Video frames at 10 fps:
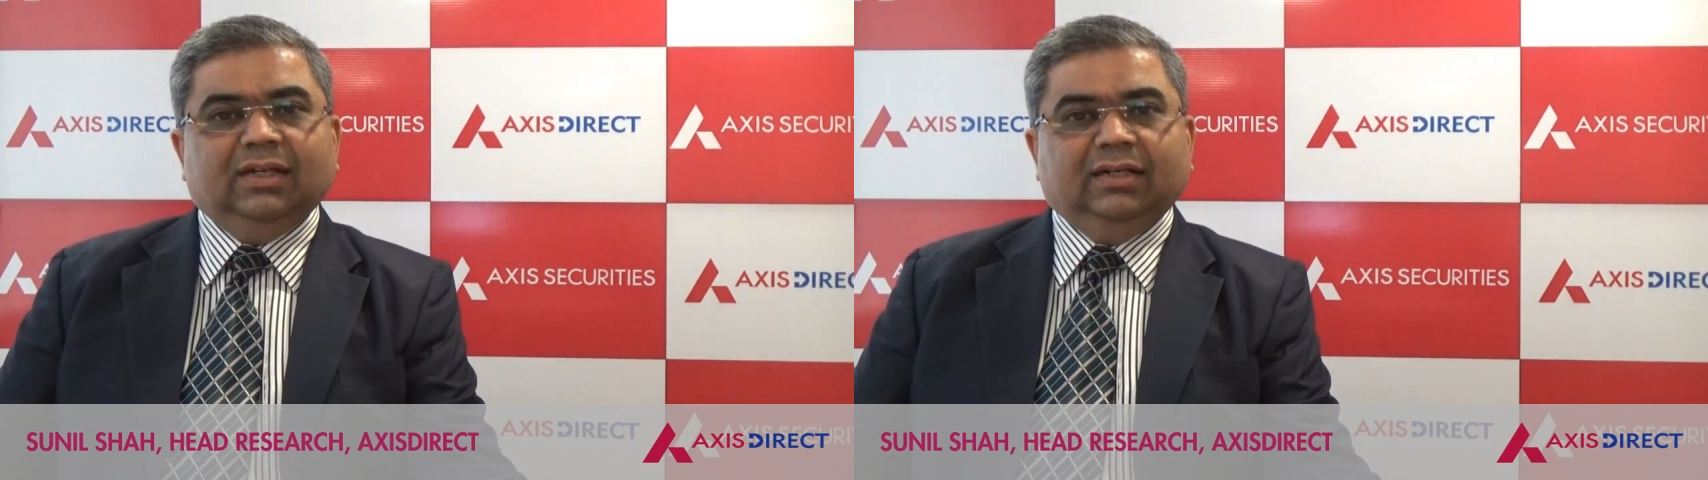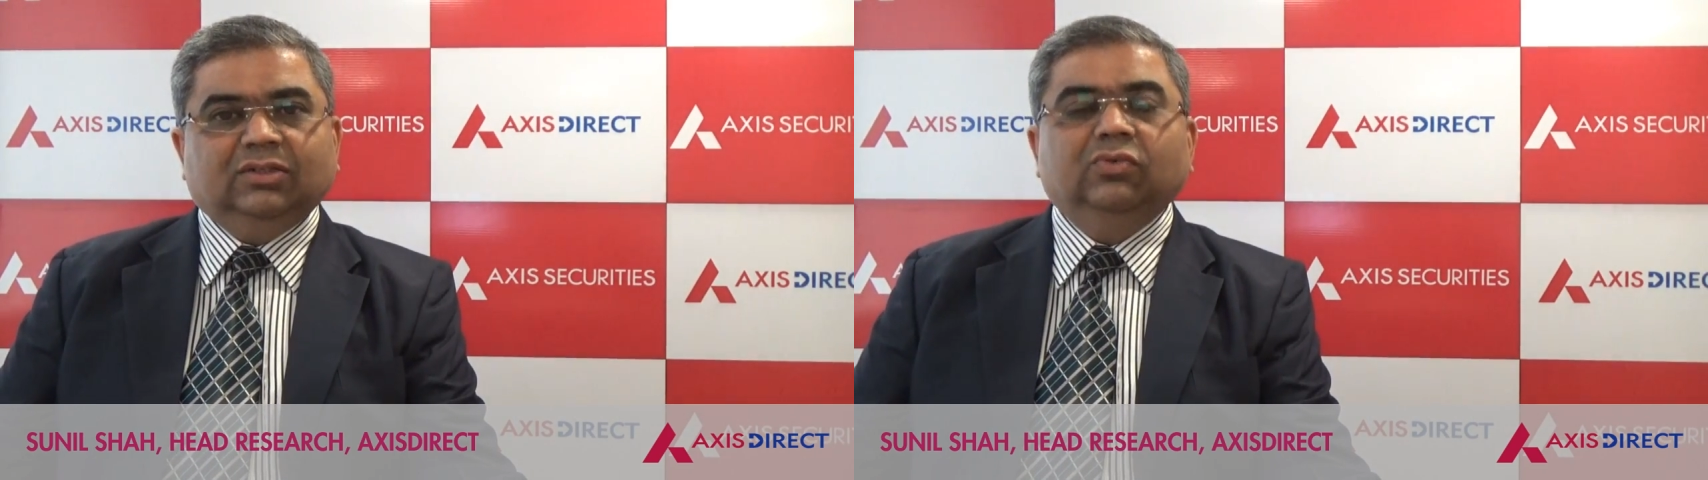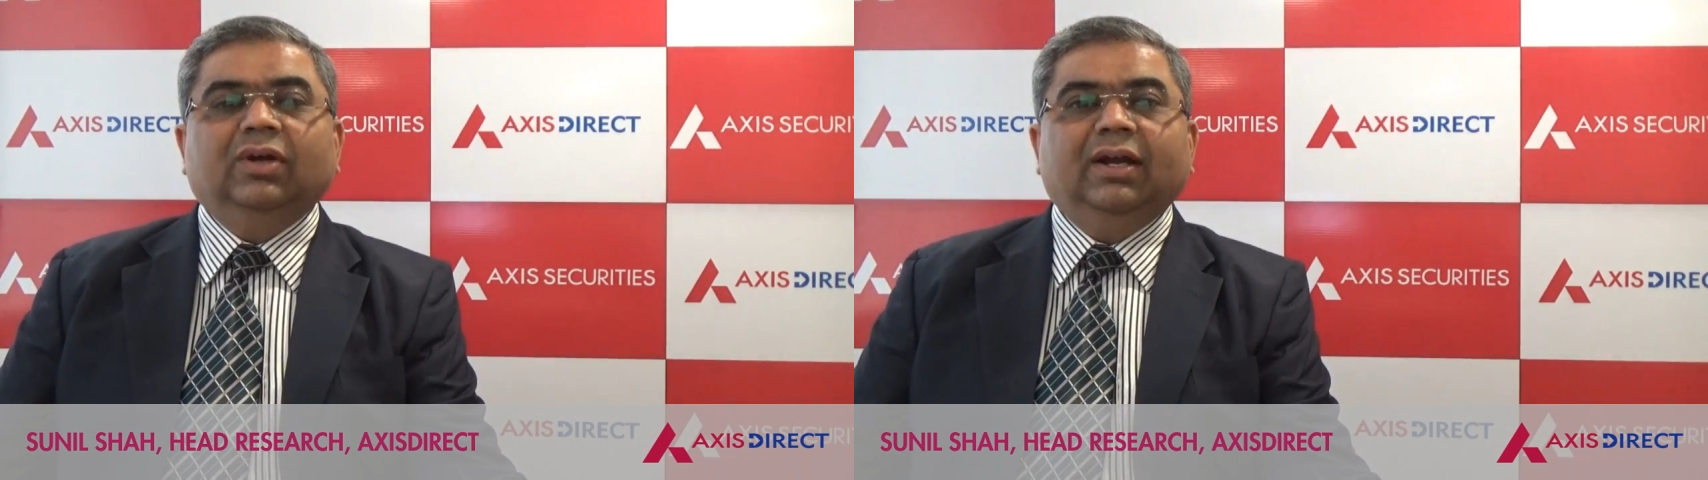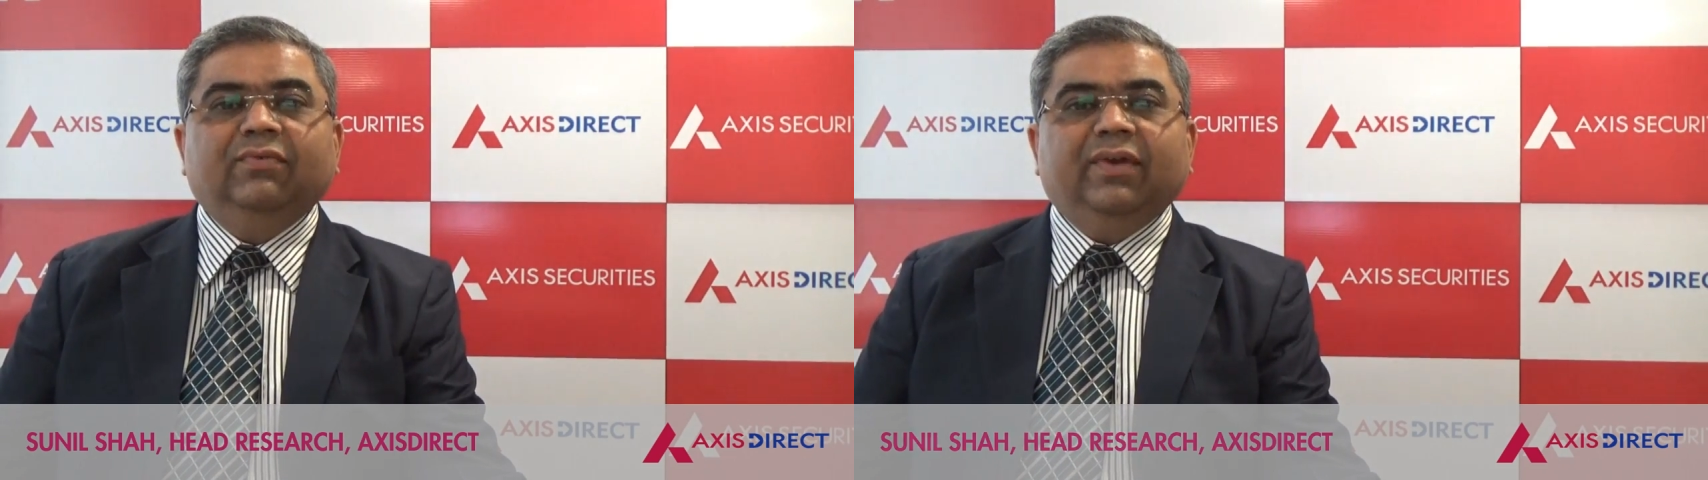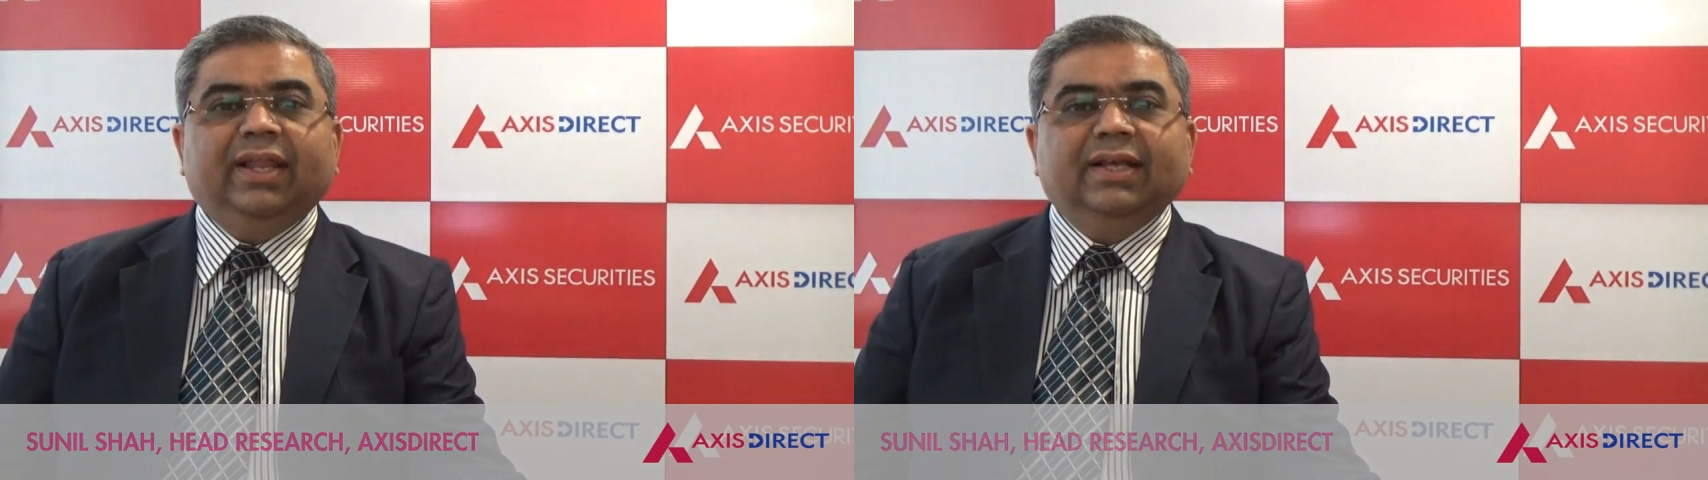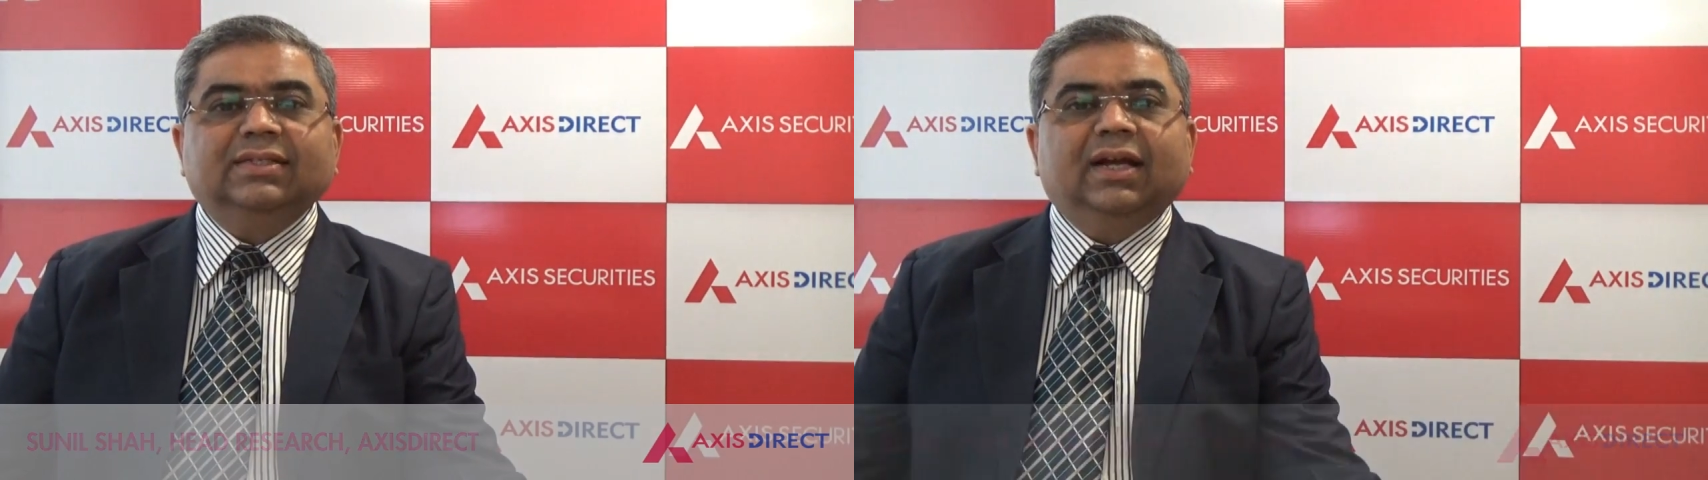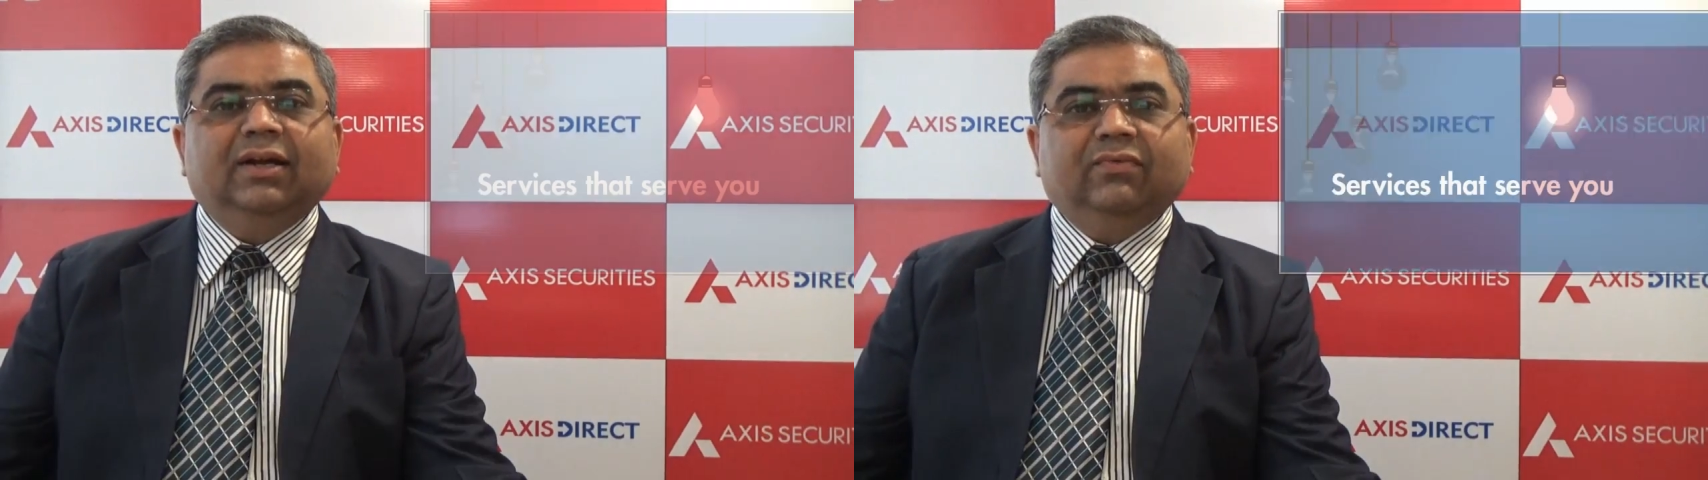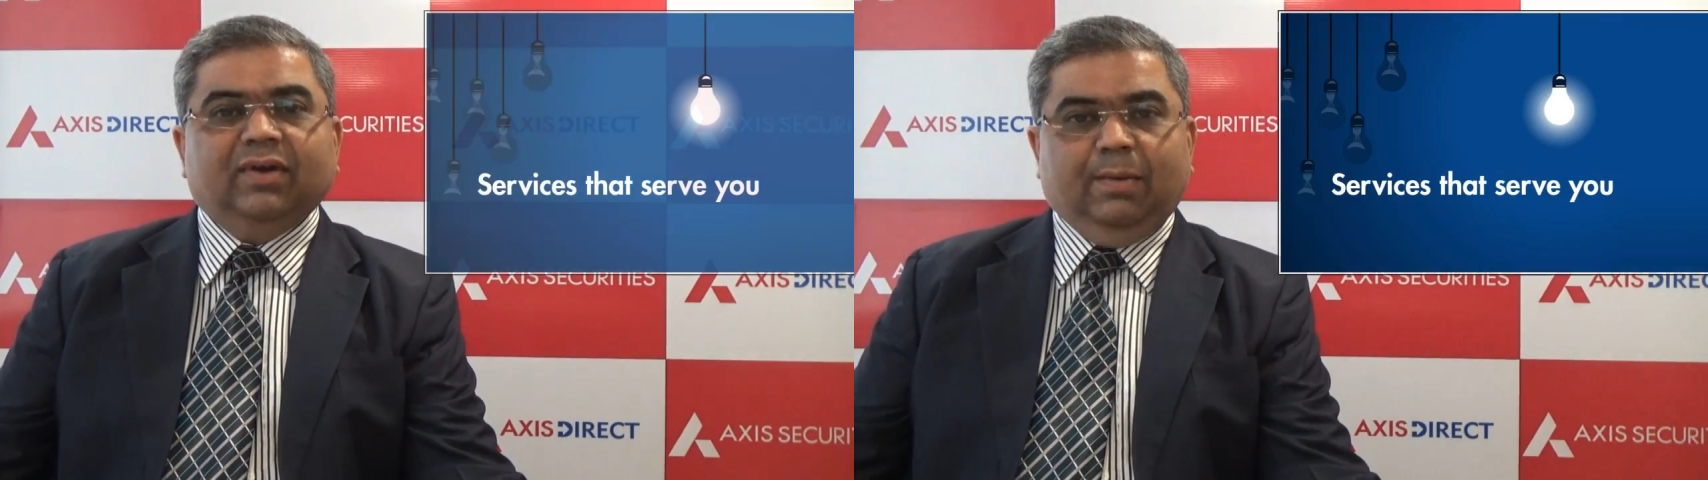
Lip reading: let's look at various kind of